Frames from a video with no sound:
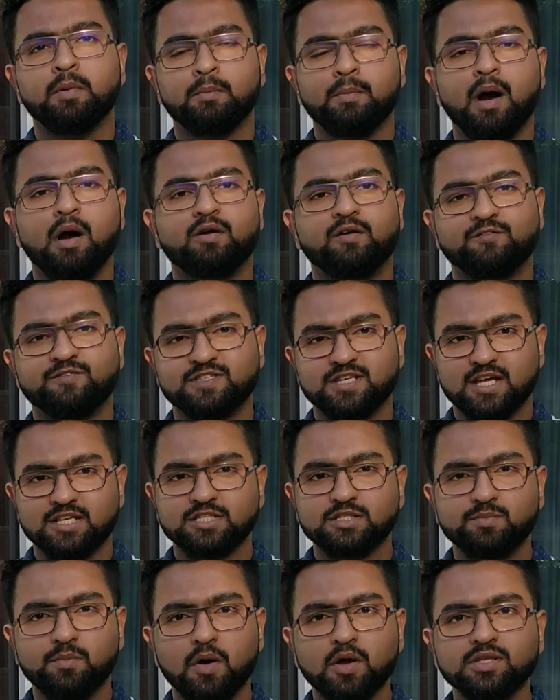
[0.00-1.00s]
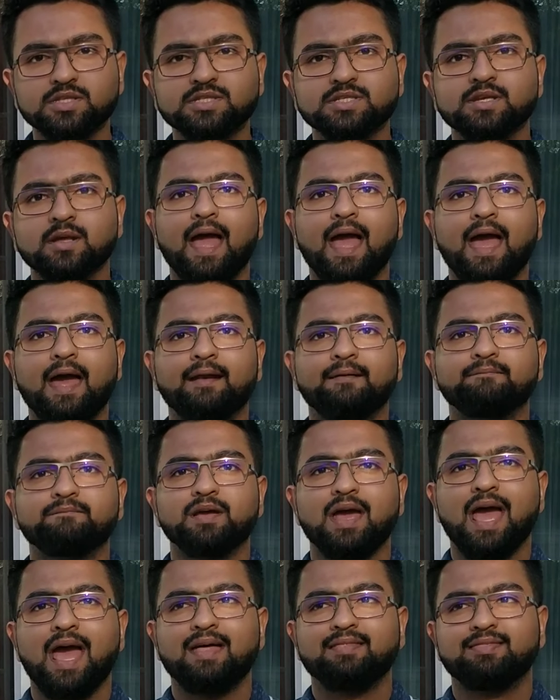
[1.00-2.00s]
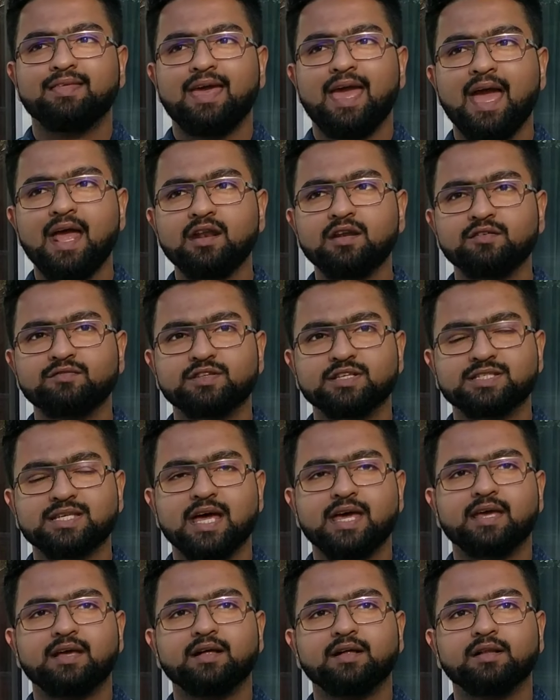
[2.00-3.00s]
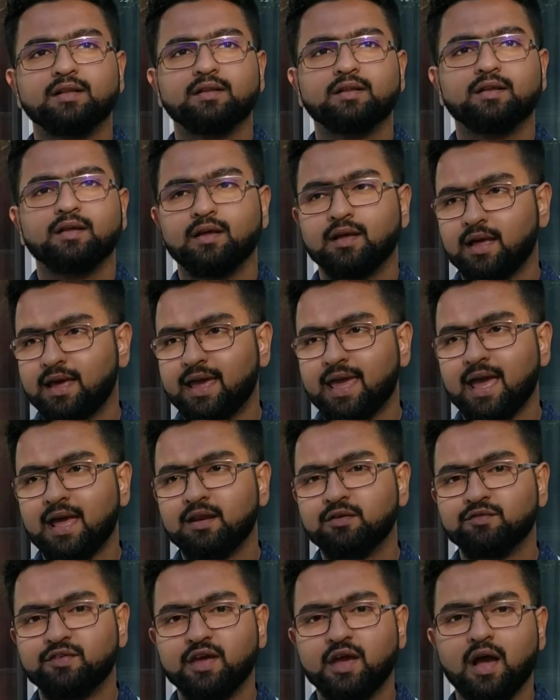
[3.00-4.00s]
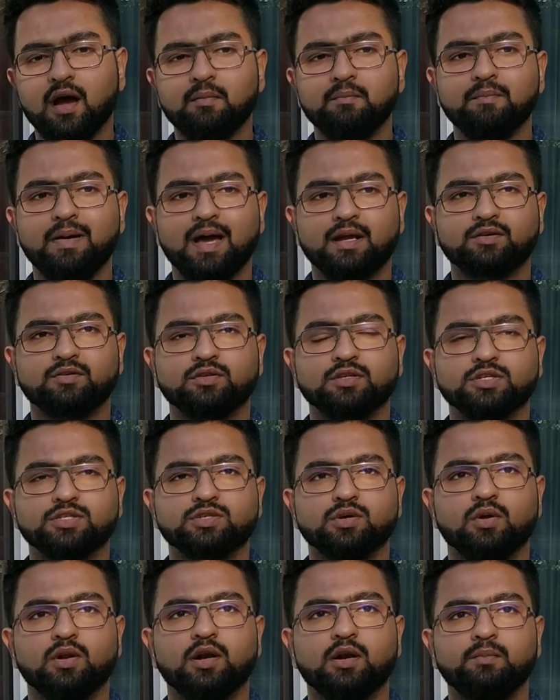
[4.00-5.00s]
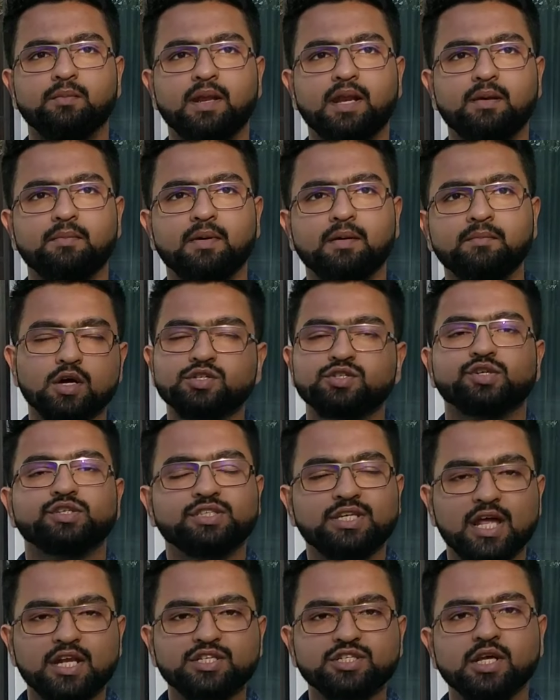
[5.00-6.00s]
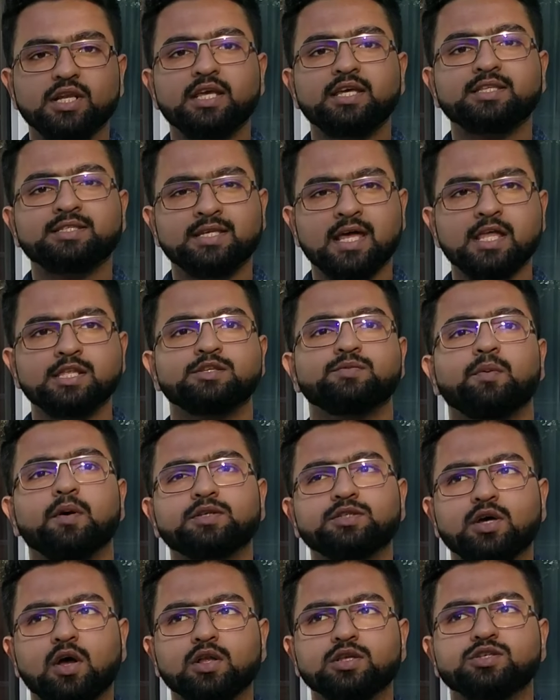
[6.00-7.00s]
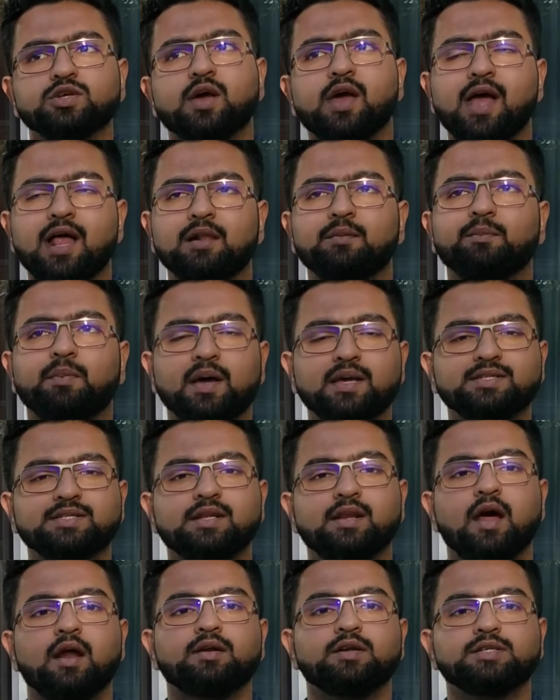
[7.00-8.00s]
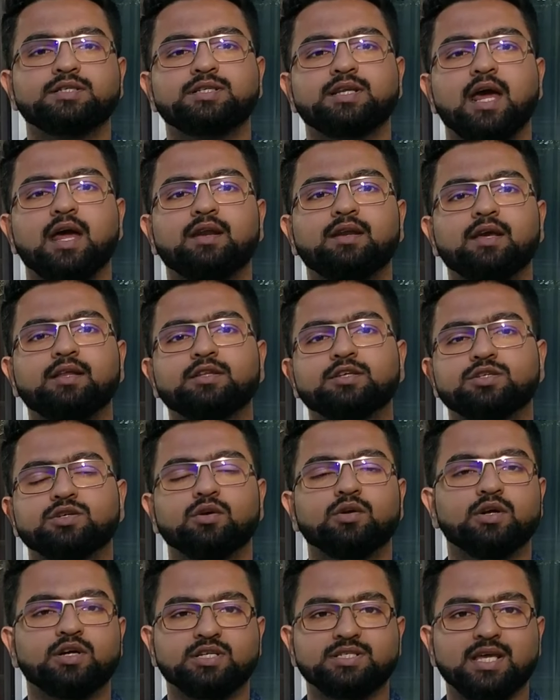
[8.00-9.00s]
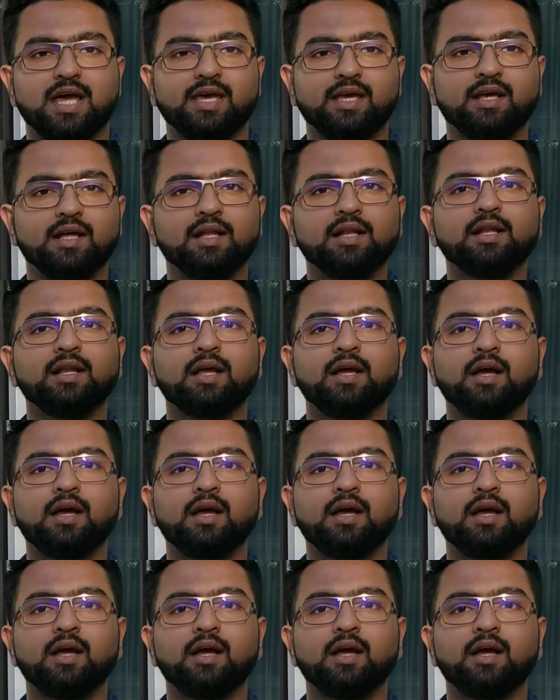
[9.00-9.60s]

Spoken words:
amount of sunspots. And at the end of the cycle, again, we come back to the solar minimum. So essentially, sunspots also help us in understanding the solar cycle